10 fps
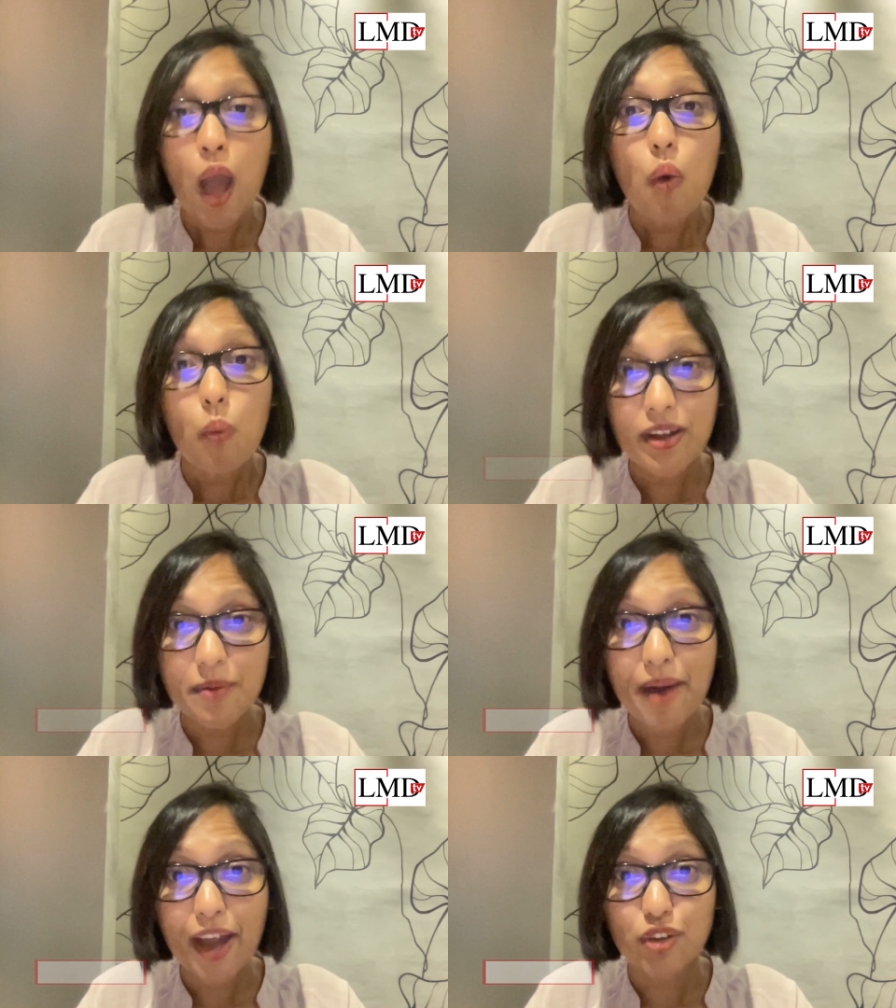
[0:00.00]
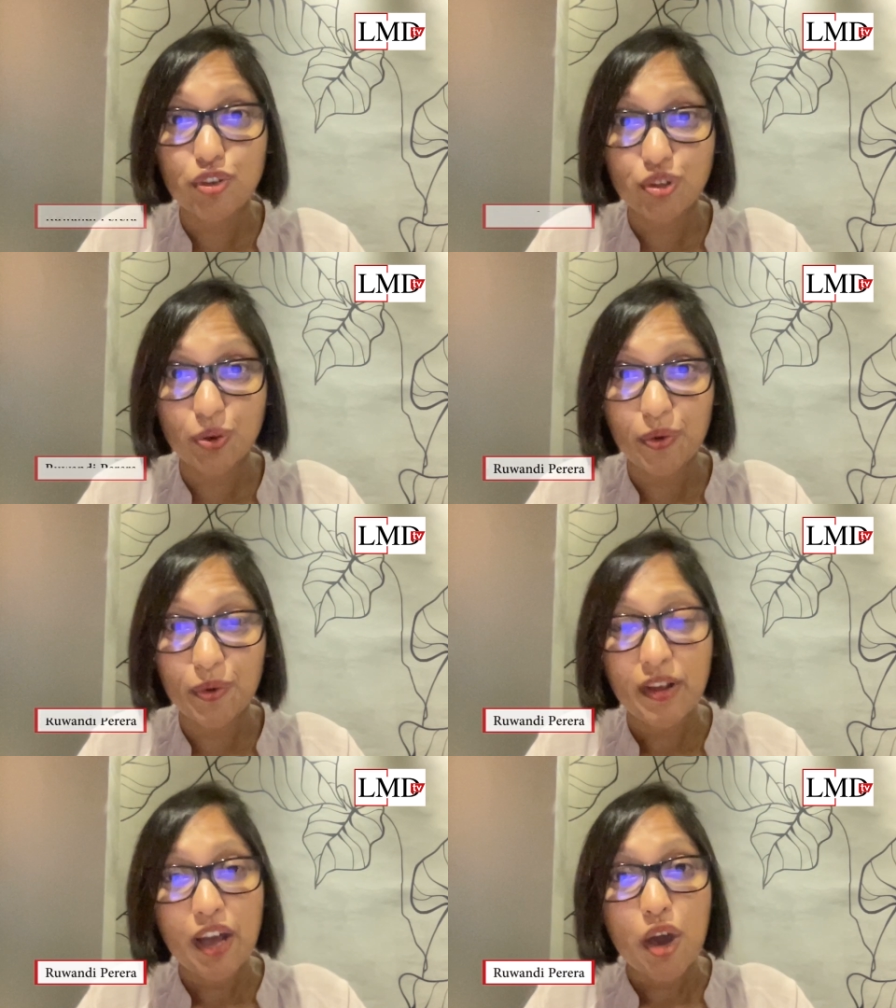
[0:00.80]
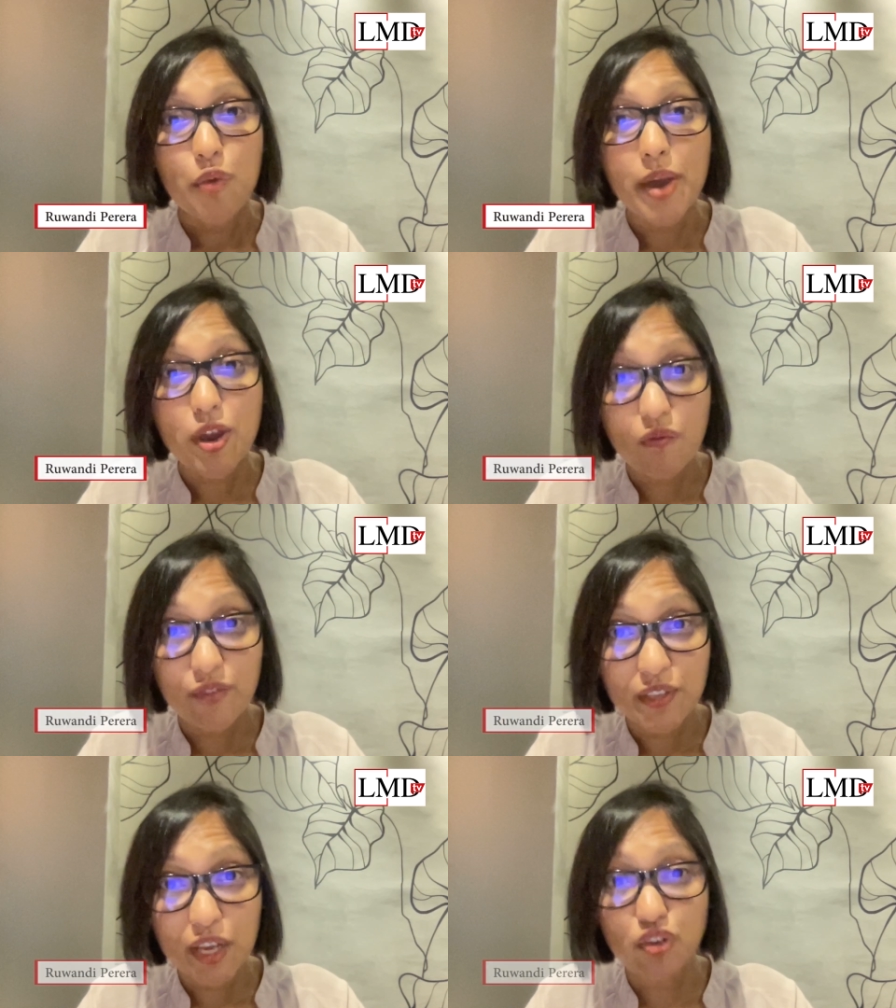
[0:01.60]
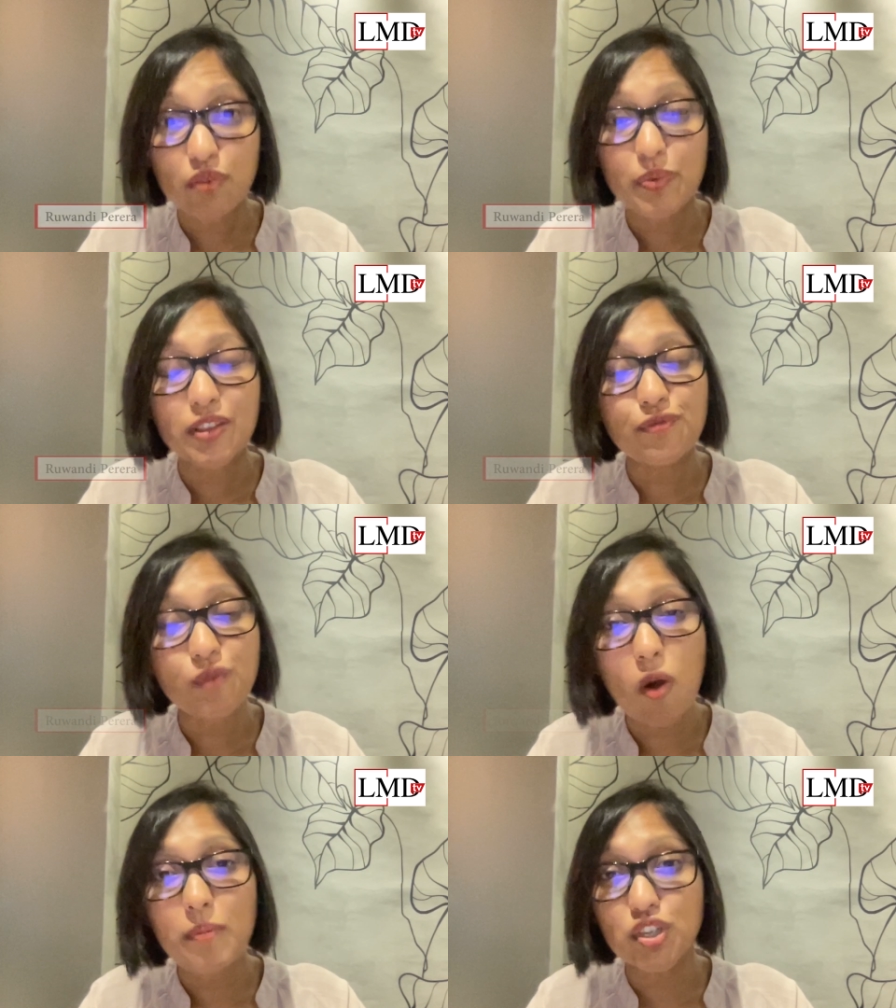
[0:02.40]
Welcome back to the show. We're in conversation with the former